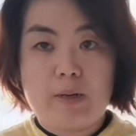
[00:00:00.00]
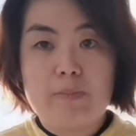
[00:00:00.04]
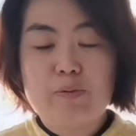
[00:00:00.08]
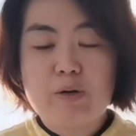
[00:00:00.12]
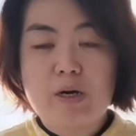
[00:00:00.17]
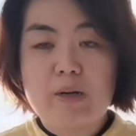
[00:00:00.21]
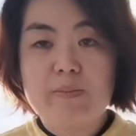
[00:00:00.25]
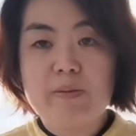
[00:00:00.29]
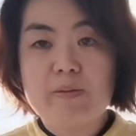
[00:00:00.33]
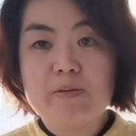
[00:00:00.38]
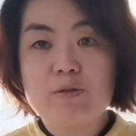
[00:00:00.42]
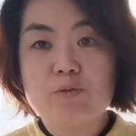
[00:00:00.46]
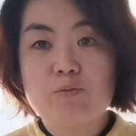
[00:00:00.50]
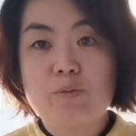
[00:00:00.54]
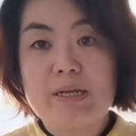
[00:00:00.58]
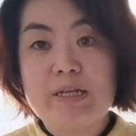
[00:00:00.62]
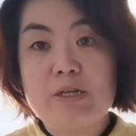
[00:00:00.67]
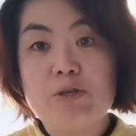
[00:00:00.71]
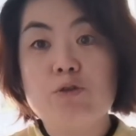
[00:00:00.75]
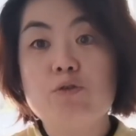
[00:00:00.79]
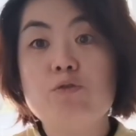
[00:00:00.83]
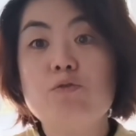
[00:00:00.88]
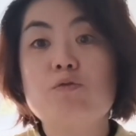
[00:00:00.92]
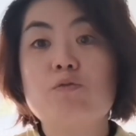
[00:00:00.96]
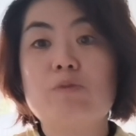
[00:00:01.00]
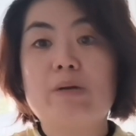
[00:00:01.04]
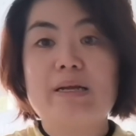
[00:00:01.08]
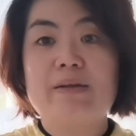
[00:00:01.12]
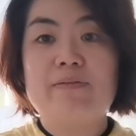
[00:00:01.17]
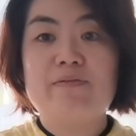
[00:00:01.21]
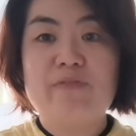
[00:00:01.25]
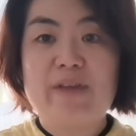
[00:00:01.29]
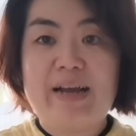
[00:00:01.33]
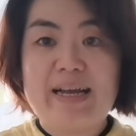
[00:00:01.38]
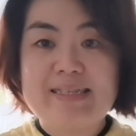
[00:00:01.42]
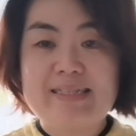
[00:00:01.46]
problems when you
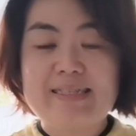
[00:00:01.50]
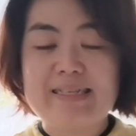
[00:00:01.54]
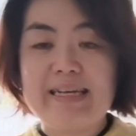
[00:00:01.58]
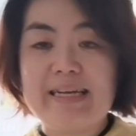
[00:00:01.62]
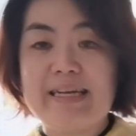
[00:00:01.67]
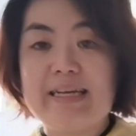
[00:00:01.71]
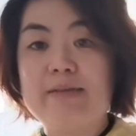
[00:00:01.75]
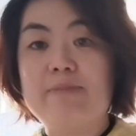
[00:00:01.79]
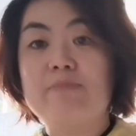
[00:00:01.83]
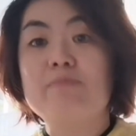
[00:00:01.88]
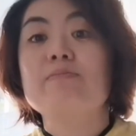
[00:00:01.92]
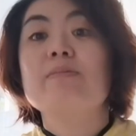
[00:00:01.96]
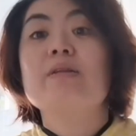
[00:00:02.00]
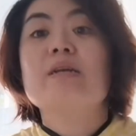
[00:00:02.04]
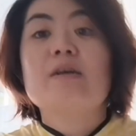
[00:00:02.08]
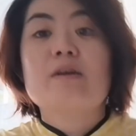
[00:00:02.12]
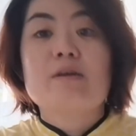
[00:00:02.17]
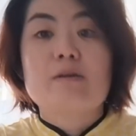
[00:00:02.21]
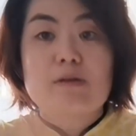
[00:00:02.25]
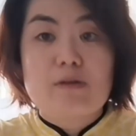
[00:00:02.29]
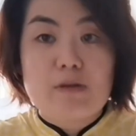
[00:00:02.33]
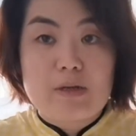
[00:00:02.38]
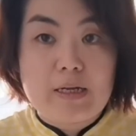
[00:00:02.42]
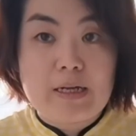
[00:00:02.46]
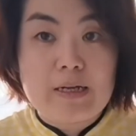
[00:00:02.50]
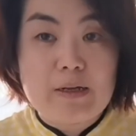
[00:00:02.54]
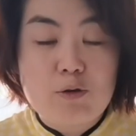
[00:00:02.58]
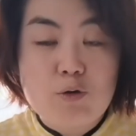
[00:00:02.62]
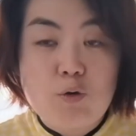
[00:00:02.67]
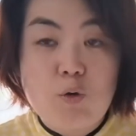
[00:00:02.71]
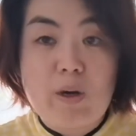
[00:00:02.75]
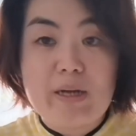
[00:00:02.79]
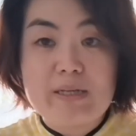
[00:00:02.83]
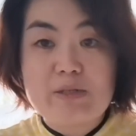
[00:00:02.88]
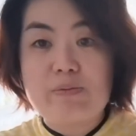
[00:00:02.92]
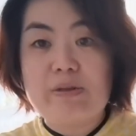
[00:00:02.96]
invest in
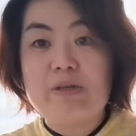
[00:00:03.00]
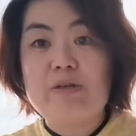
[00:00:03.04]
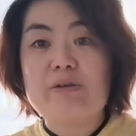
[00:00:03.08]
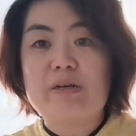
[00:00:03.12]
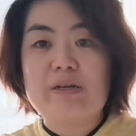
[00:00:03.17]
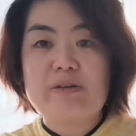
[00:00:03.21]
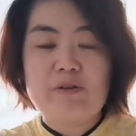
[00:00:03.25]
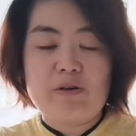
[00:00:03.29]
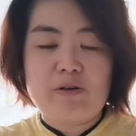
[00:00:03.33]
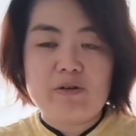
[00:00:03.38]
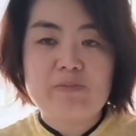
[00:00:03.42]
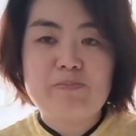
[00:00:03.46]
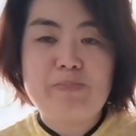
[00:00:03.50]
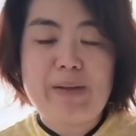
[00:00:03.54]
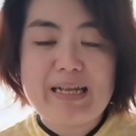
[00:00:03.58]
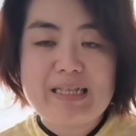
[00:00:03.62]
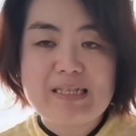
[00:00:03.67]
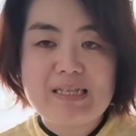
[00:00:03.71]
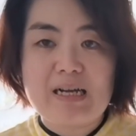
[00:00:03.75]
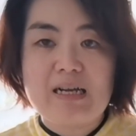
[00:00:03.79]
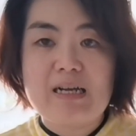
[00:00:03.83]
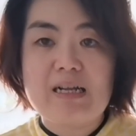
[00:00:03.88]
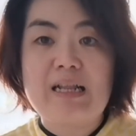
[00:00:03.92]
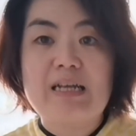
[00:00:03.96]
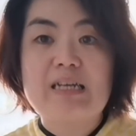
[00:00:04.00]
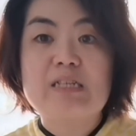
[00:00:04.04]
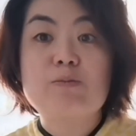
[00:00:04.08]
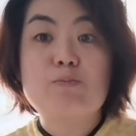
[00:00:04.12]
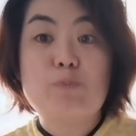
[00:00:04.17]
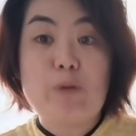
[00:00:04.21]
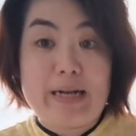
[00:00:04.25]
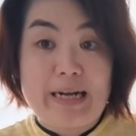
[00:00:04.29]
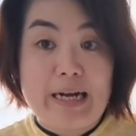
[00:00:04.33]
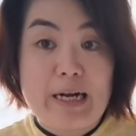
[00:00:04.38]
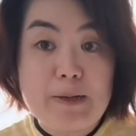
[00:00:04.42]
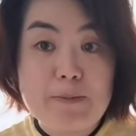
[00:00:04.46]
quants, when your bets are like
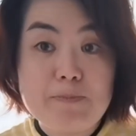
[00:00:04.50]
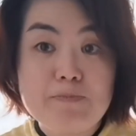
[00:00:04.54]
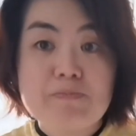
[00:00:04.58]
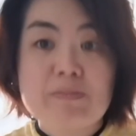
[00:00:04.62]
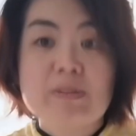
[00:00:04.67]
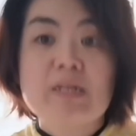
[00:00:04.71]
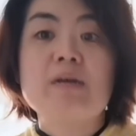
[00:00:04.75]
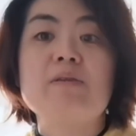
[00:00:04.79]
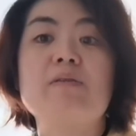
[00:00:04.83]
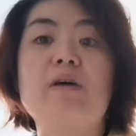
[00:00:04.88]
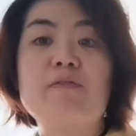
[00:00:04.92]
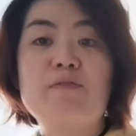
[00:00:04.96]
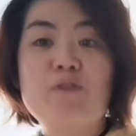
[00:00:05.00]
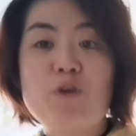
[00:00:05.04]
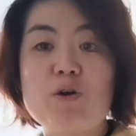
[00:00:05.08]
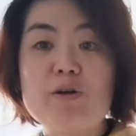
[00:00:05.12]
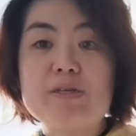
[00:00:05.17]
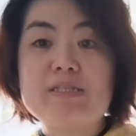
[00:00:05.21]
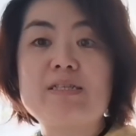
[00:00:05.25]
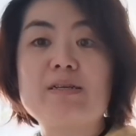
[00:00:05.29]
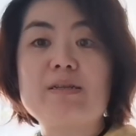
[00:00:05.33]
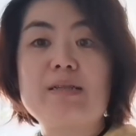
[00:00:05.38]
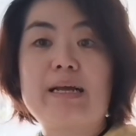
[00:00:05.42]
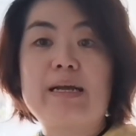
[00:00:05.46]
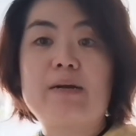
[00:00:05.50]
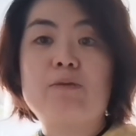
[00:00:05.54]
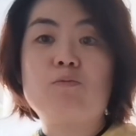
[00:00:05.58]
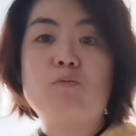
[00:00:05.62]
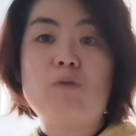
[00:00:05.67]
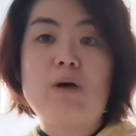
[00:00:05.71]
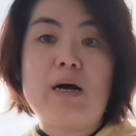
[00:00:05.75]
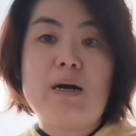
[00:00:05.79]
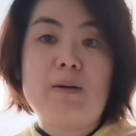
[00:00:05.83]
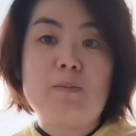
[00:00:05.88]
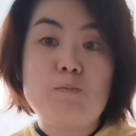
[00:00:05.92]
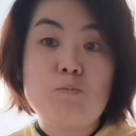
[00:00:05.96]
spread out. Of course, like
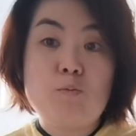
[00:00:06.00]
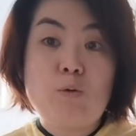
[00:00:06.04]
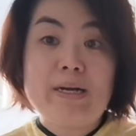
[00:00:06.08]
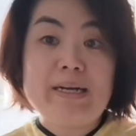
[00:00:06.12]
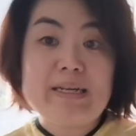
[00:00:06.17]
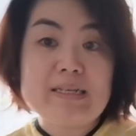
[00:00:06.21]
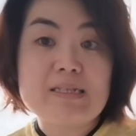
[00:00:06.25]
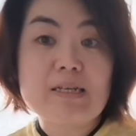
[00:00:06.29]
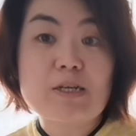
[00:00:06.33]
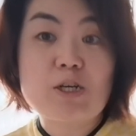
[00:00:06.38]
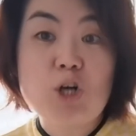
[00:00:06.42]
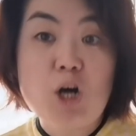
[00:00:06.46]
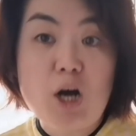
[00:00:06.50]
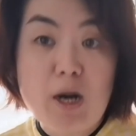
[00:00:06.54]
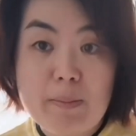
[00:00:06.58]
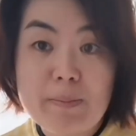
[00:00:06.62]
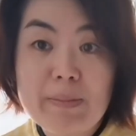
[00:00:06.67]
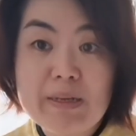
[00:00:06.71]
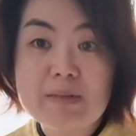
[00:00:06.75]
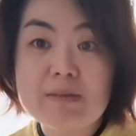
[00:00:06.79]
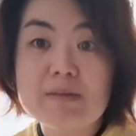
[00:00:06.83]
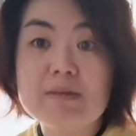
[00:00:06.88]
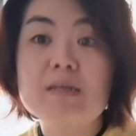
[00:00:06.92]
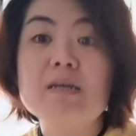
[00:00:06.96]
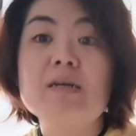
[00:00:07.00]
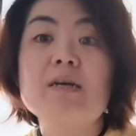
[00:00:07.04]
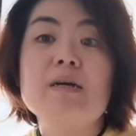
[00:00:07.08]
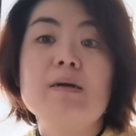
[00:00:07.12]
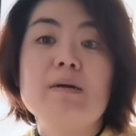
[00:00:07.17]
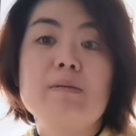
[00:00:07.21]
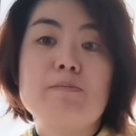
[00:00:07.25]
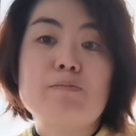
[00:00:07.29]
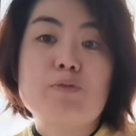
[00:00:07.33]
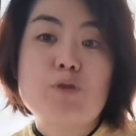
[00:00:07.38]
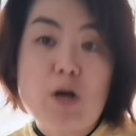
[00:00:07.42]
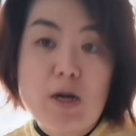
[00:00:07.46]
what is the common
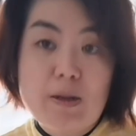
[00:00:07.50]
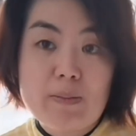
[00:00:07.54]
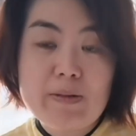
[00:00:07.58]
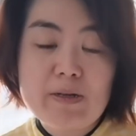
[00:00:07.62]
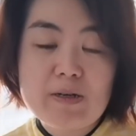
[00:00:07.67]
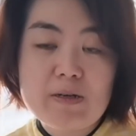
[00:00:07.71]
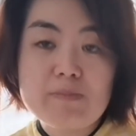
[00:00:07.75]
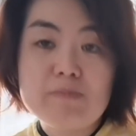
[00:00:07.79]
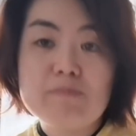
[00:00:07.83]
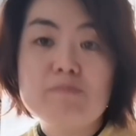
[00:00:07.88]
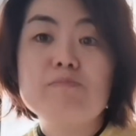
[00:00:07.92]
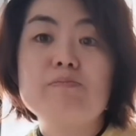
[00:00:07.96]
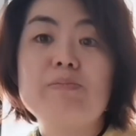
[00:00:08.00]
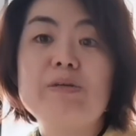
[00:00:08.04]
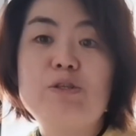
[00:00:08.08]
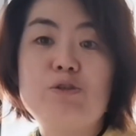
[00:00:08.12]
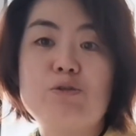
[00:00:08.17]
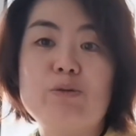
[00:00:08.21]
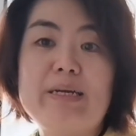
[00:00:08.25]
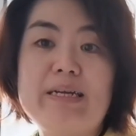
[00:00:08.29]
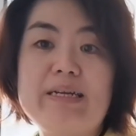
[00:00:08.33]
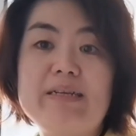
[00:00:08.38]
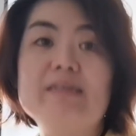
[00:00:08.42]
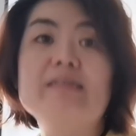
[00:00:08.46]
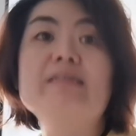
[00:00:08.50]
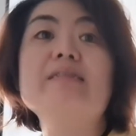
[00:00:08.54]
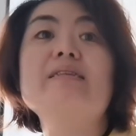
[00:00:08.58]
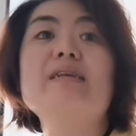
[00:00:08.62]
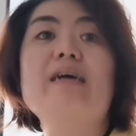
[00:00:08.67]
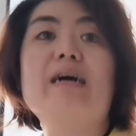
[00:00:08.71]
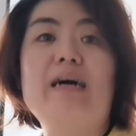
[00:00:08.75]
problem between